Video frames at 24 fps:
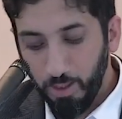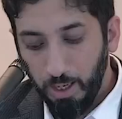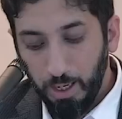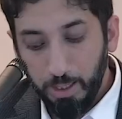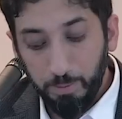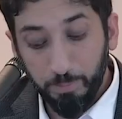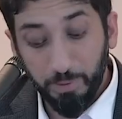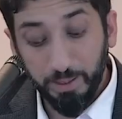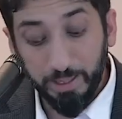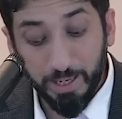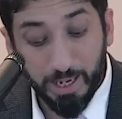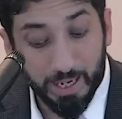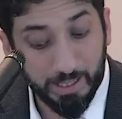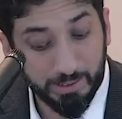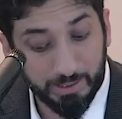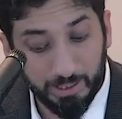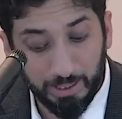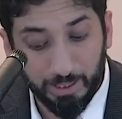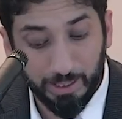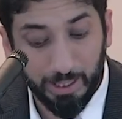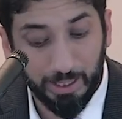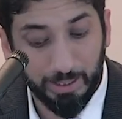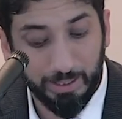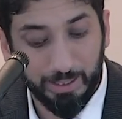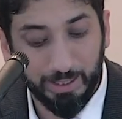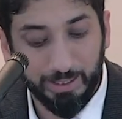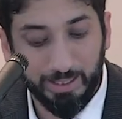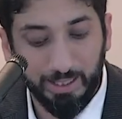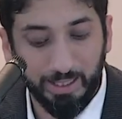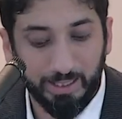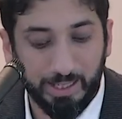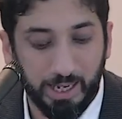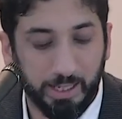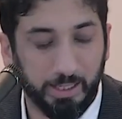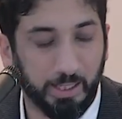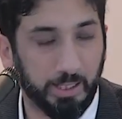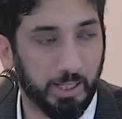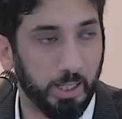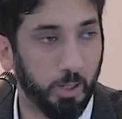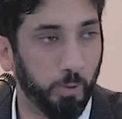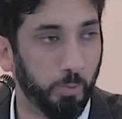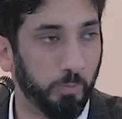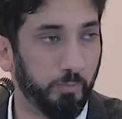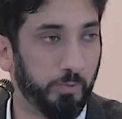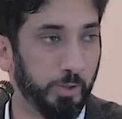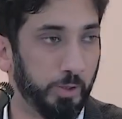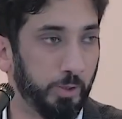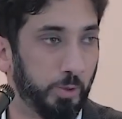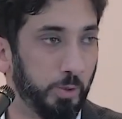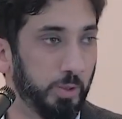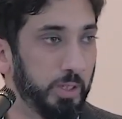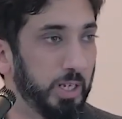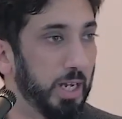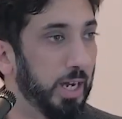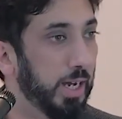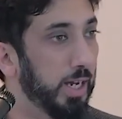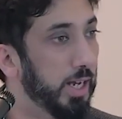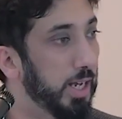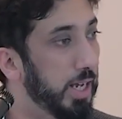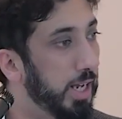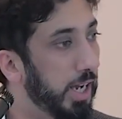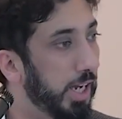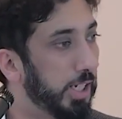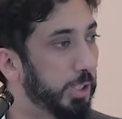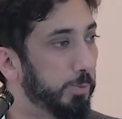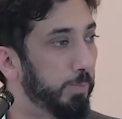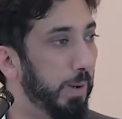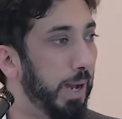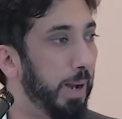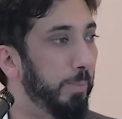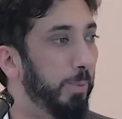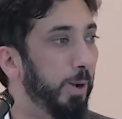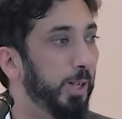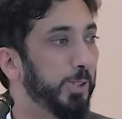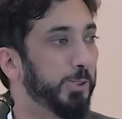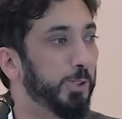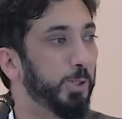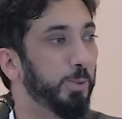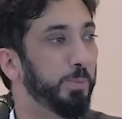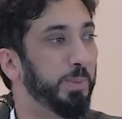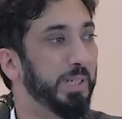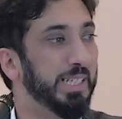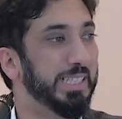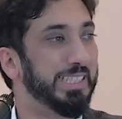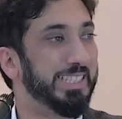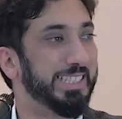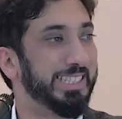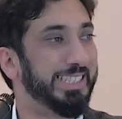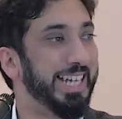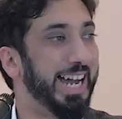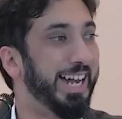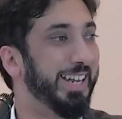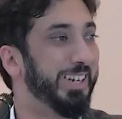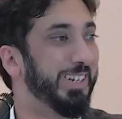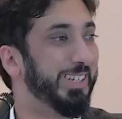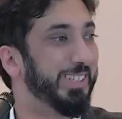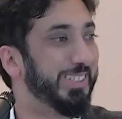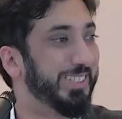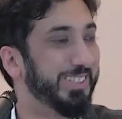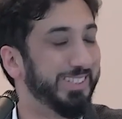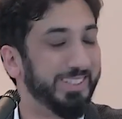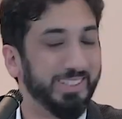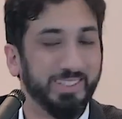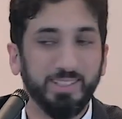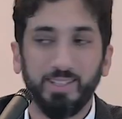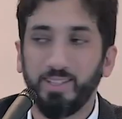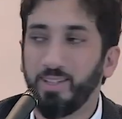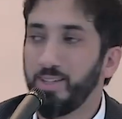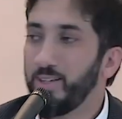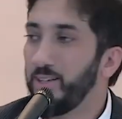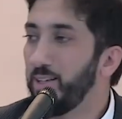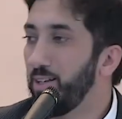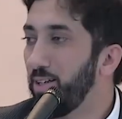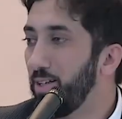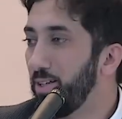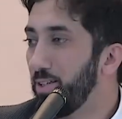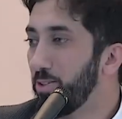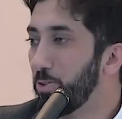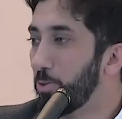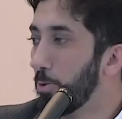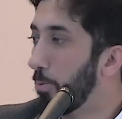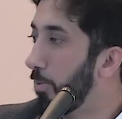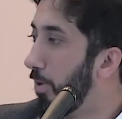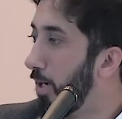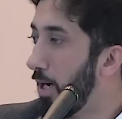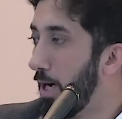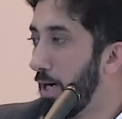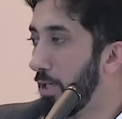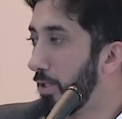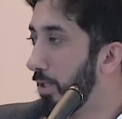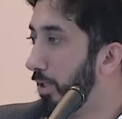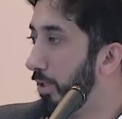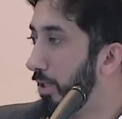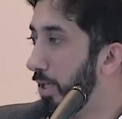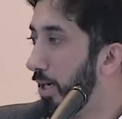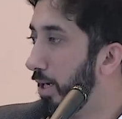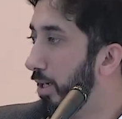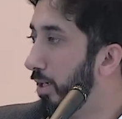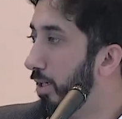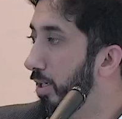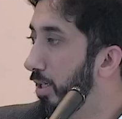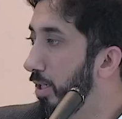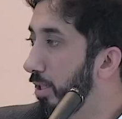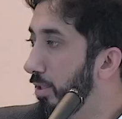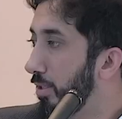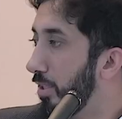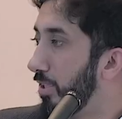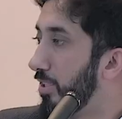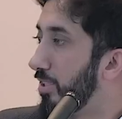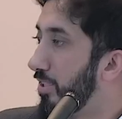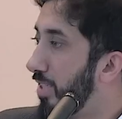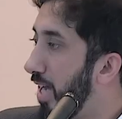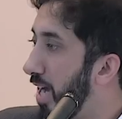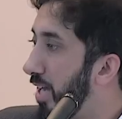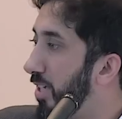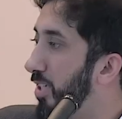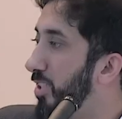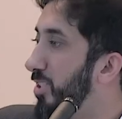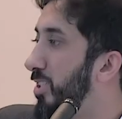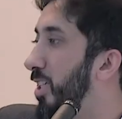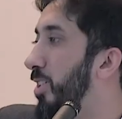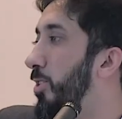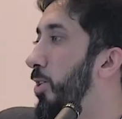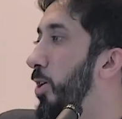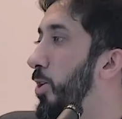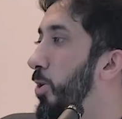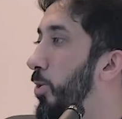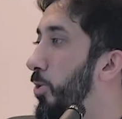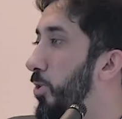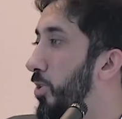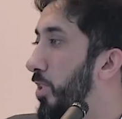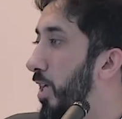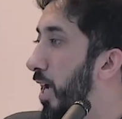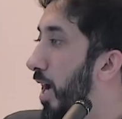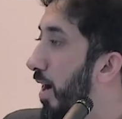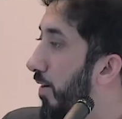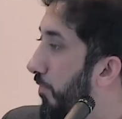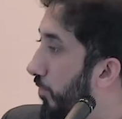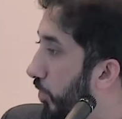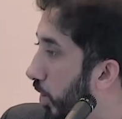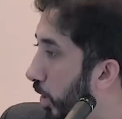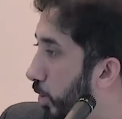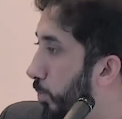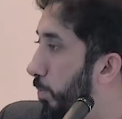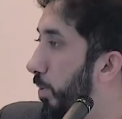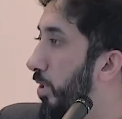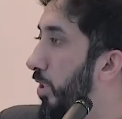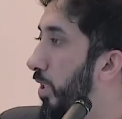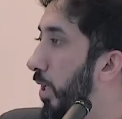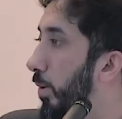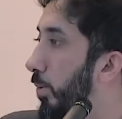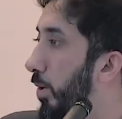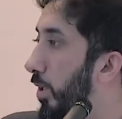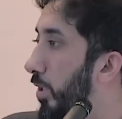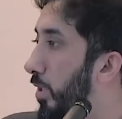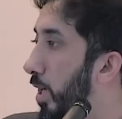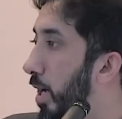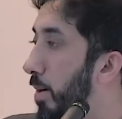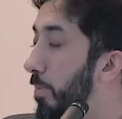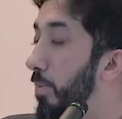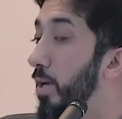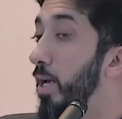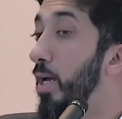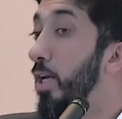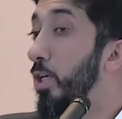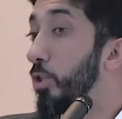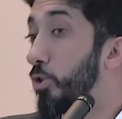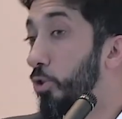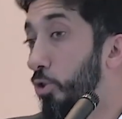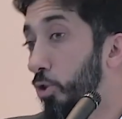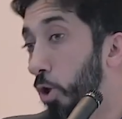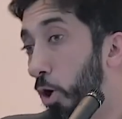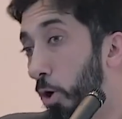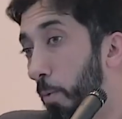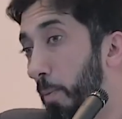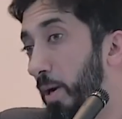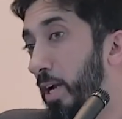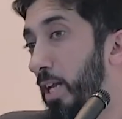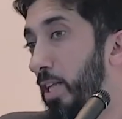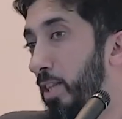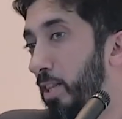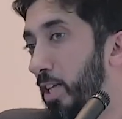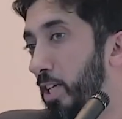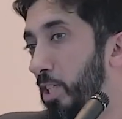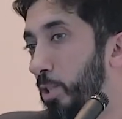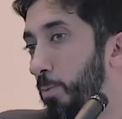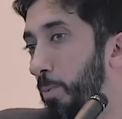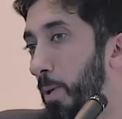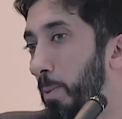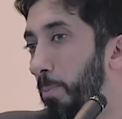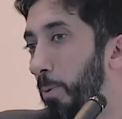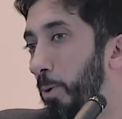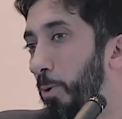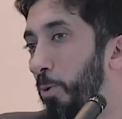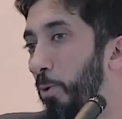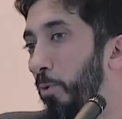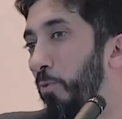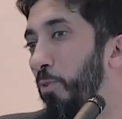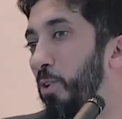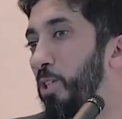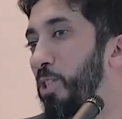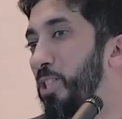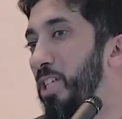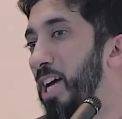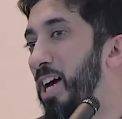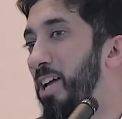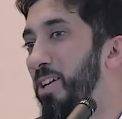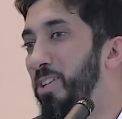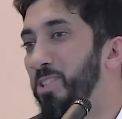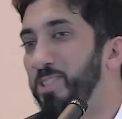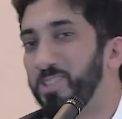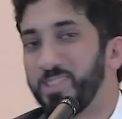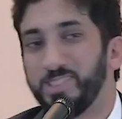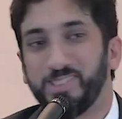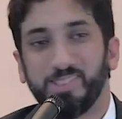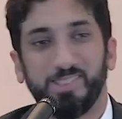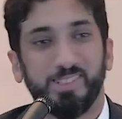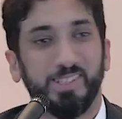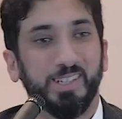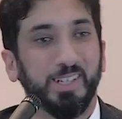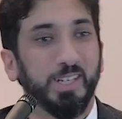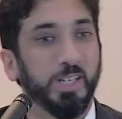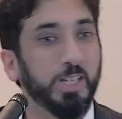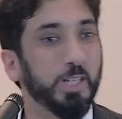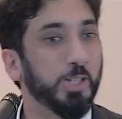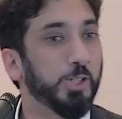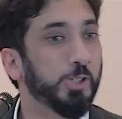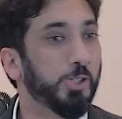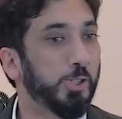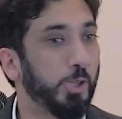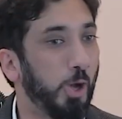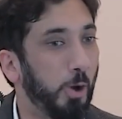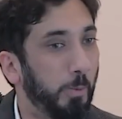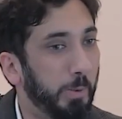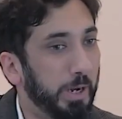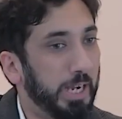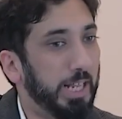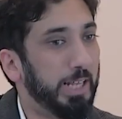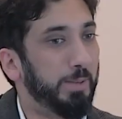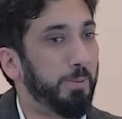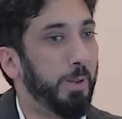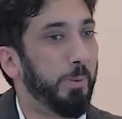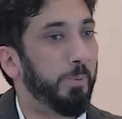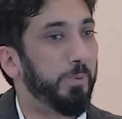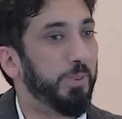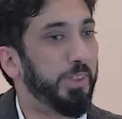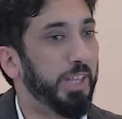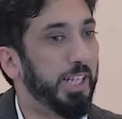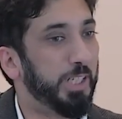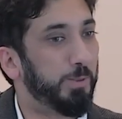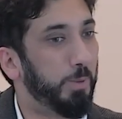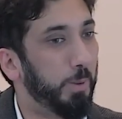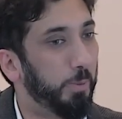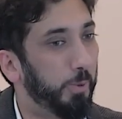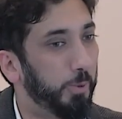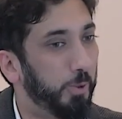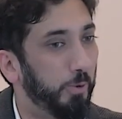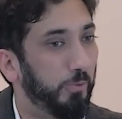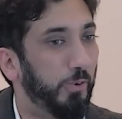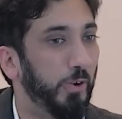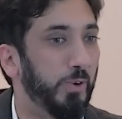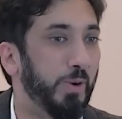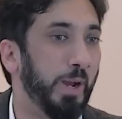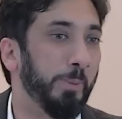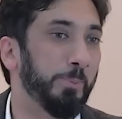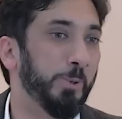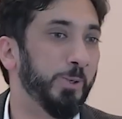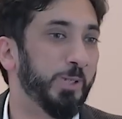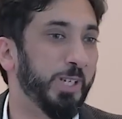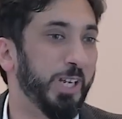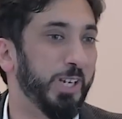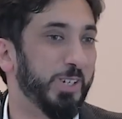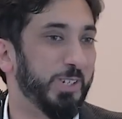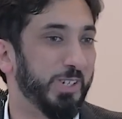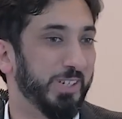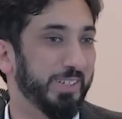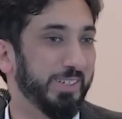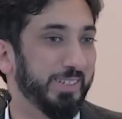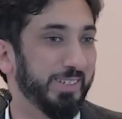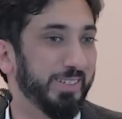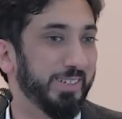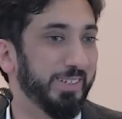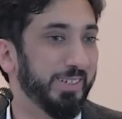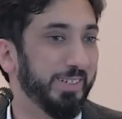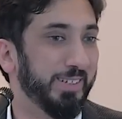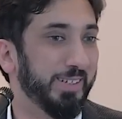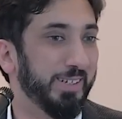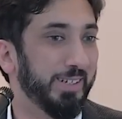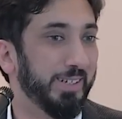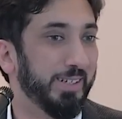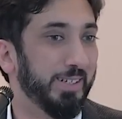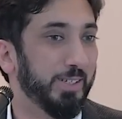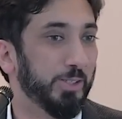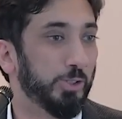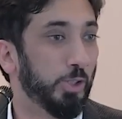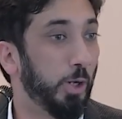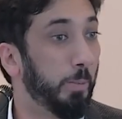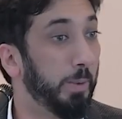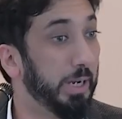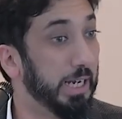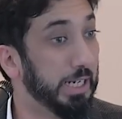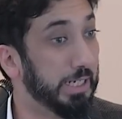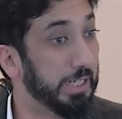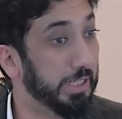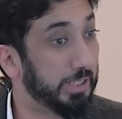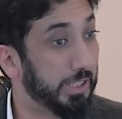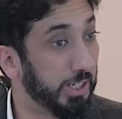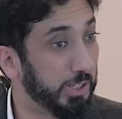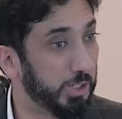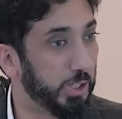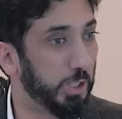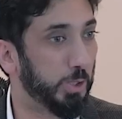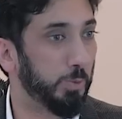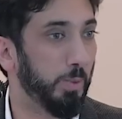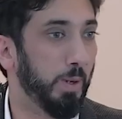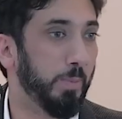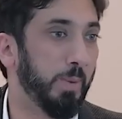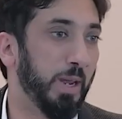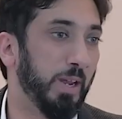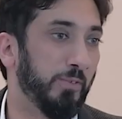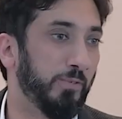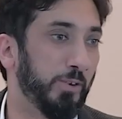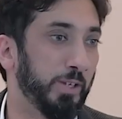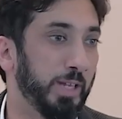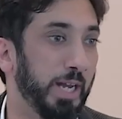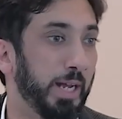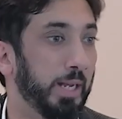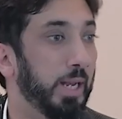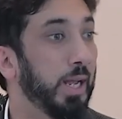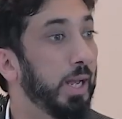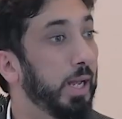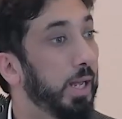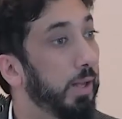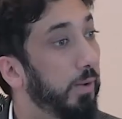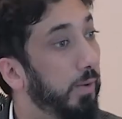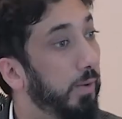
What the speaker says: Al-manazil allati kanat lahum fi dunya. Asbab also means status. Subhanallah. The status that they used to have. Judgment Day will come. So many things people do for status. So many things people do for reputation. So many decisions we make for that.